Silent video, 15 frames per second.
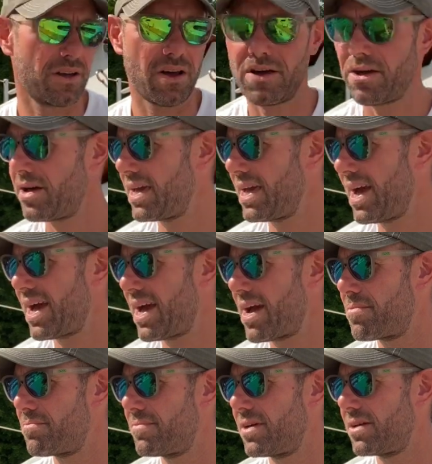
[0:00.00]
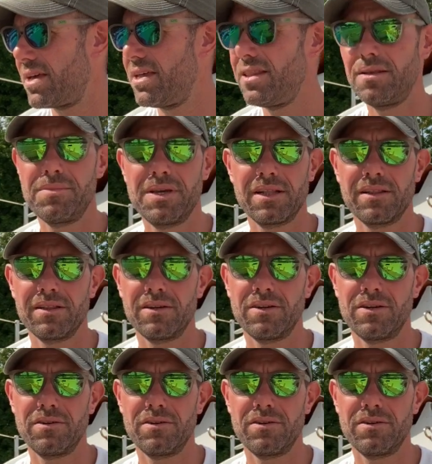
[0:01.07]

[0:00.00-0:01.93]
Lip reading: I am in the middle